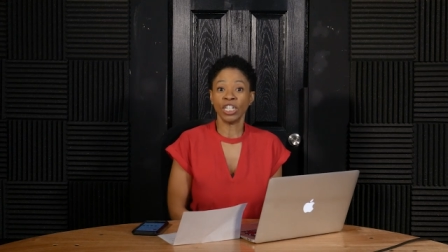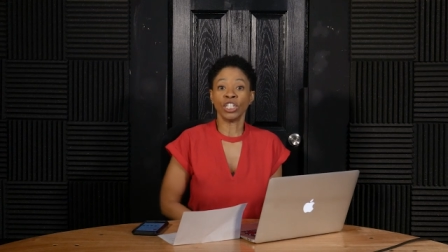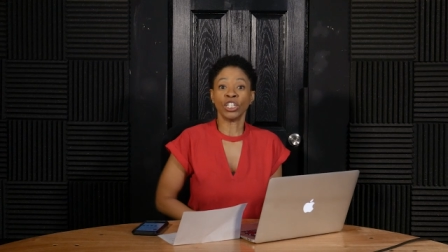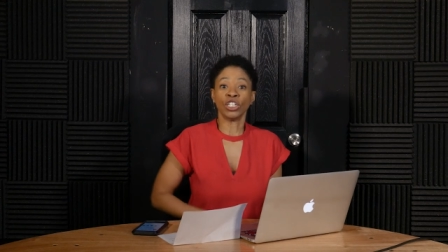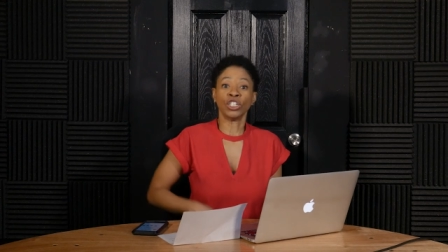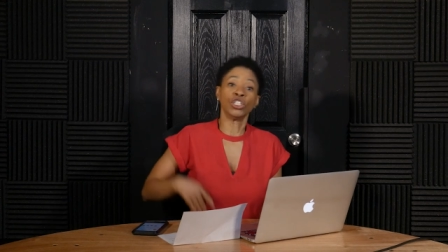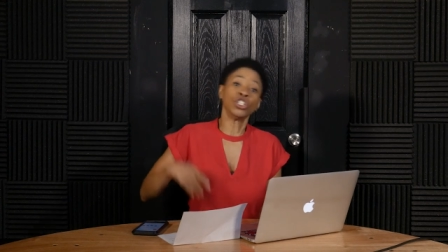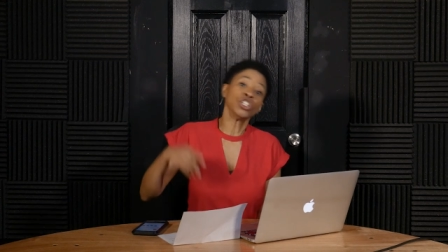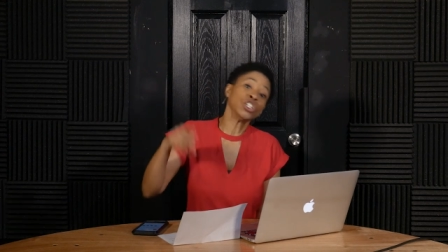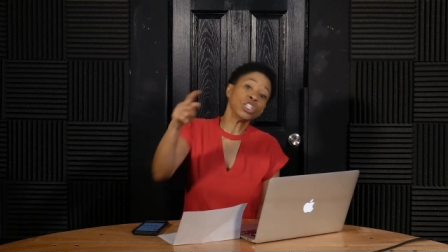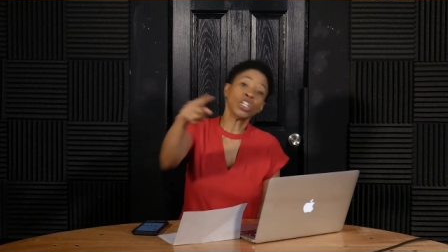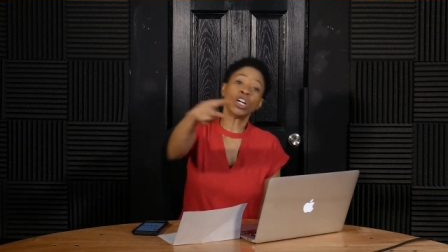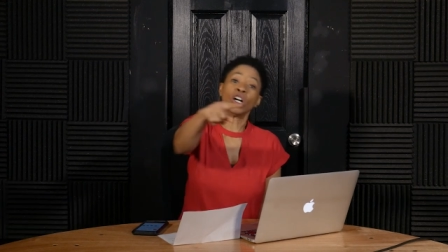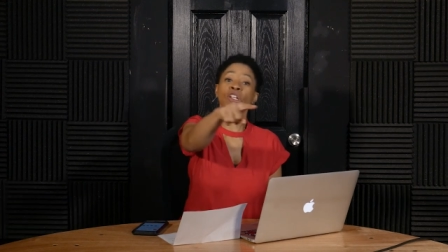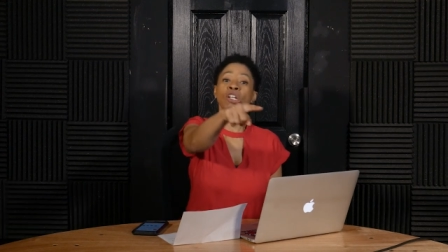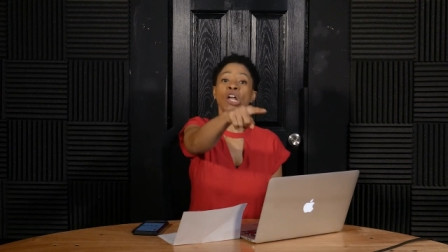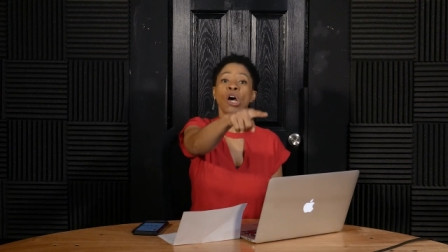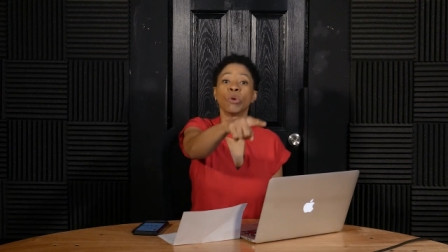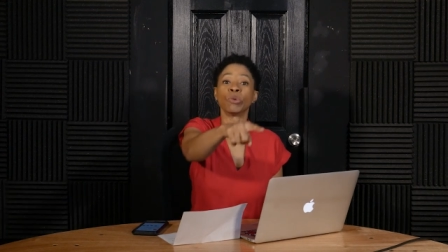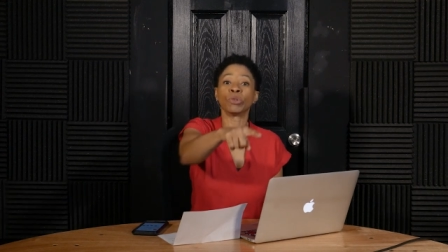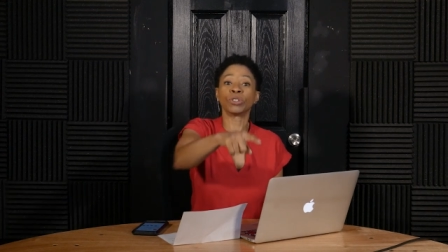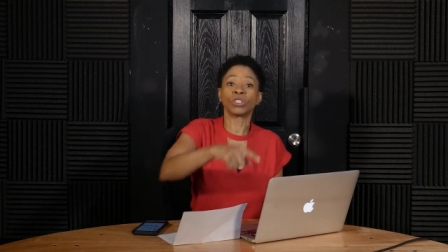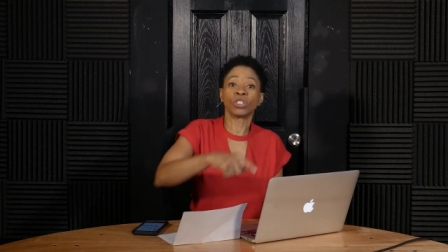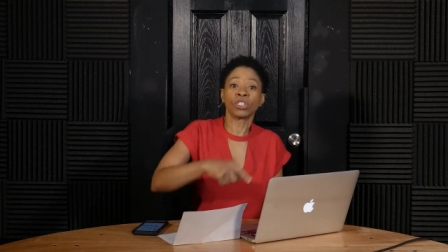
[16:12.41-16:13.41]
"You don't
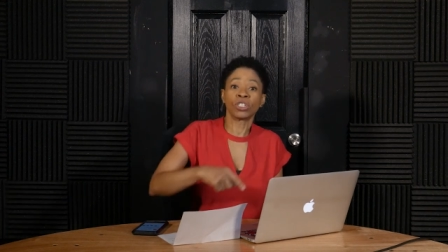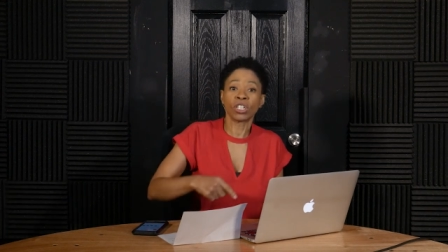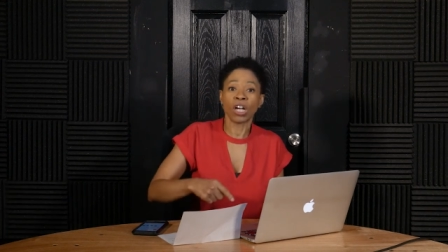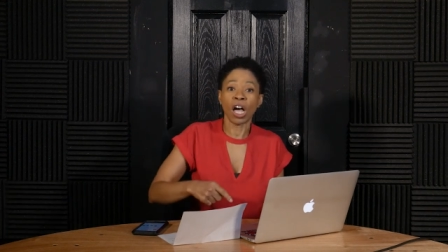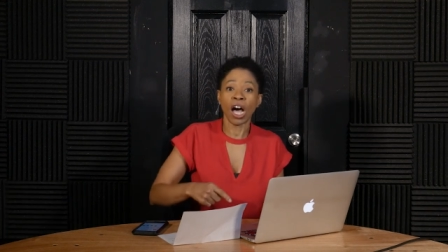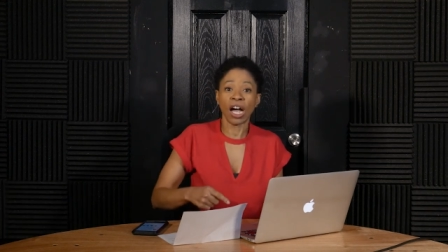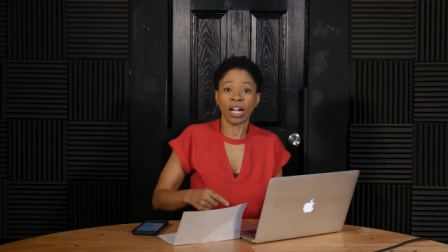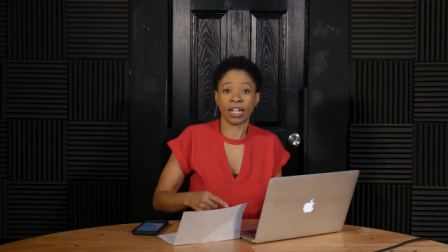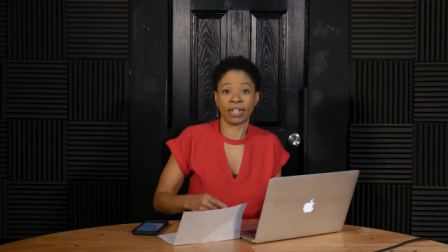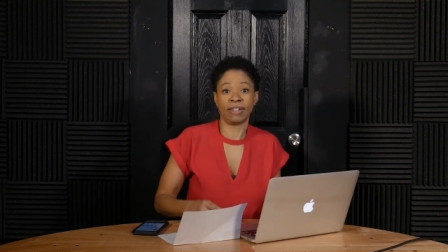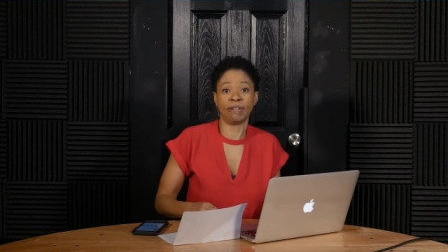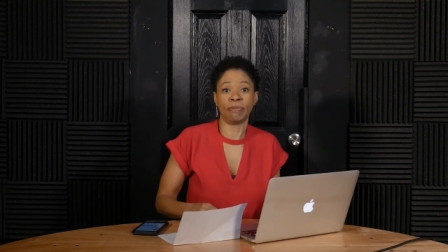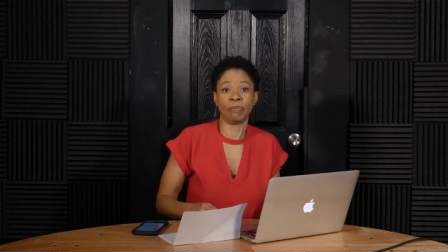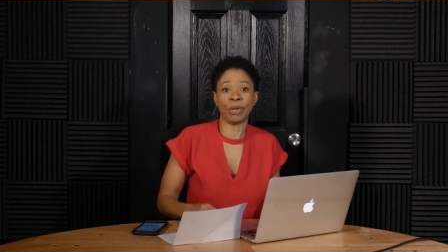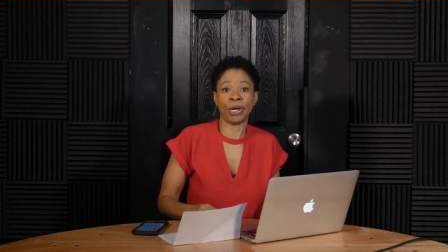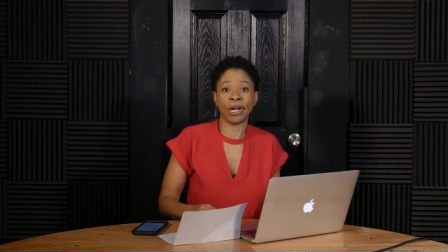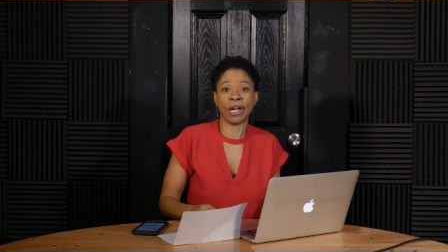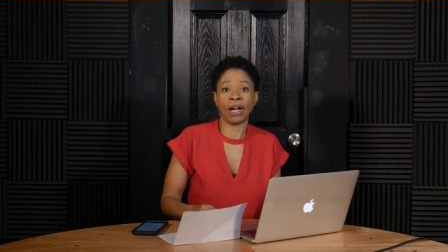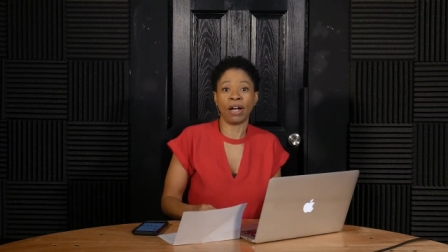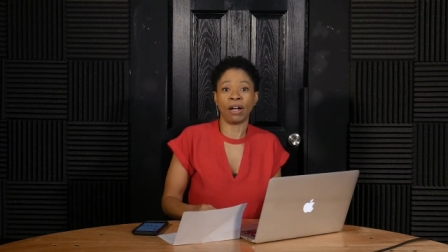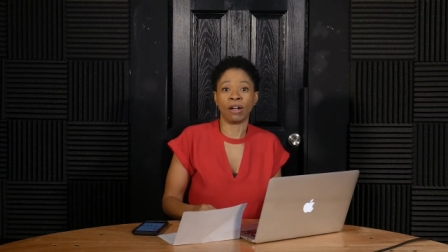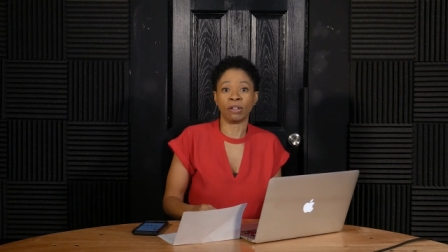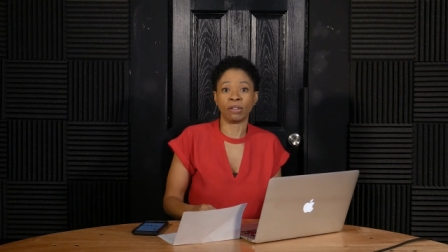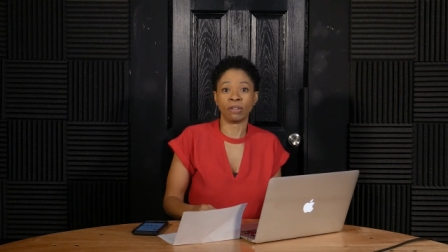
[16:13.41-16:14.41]
know what you're talking
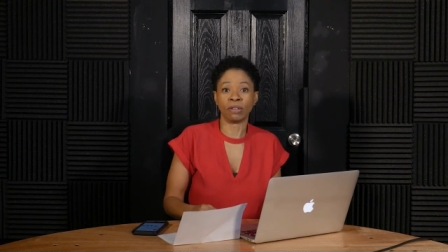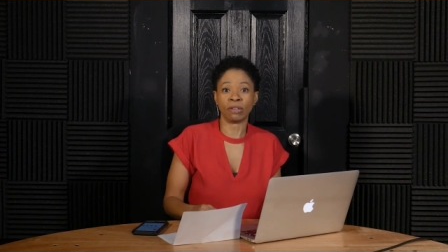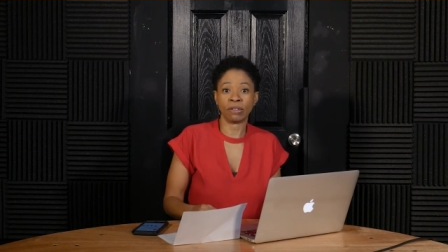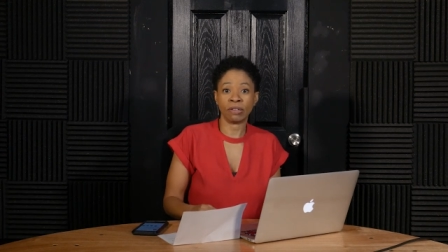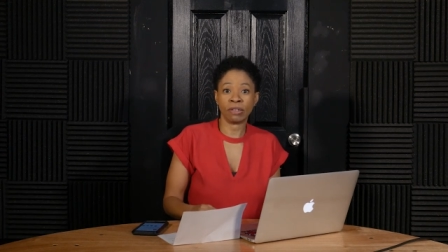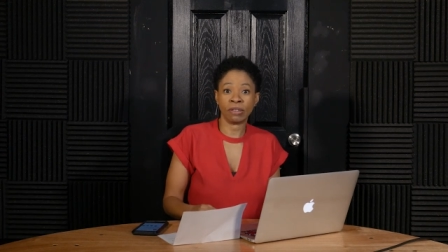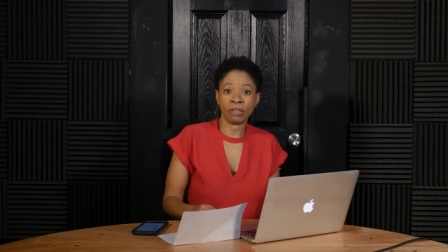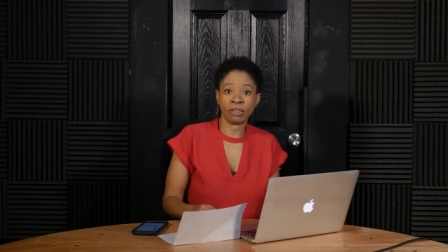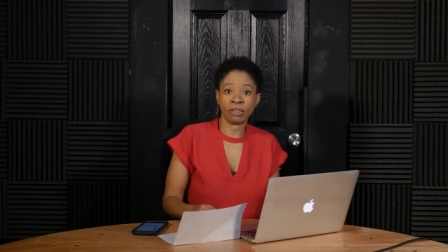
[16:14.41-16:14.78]
about.